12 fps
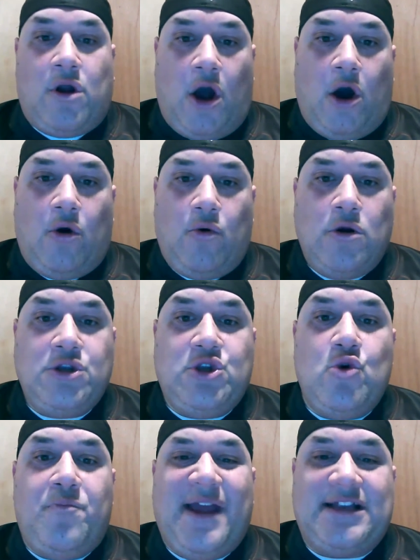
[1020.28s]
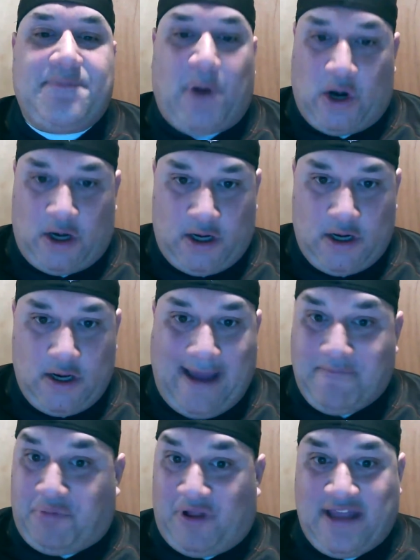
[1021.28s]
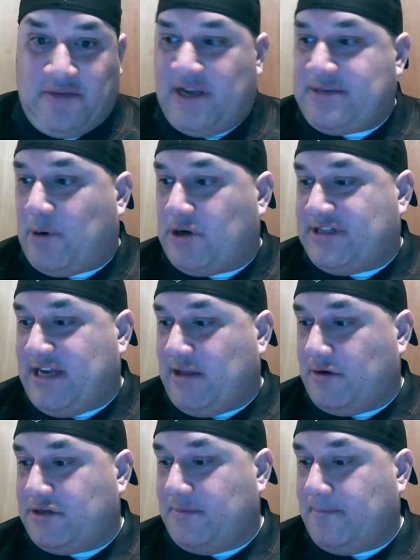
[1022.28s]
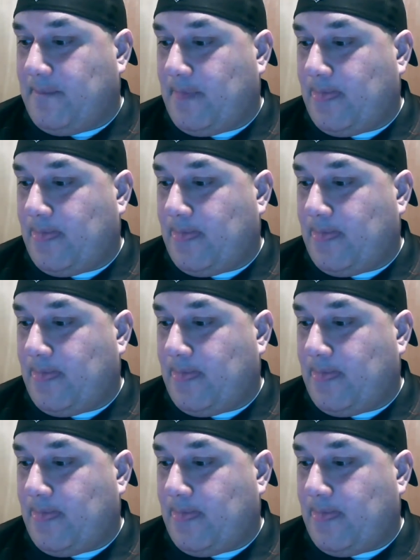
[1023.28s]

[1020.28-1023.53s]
go to Pittsburgh and play the Pittsburgh Steelers.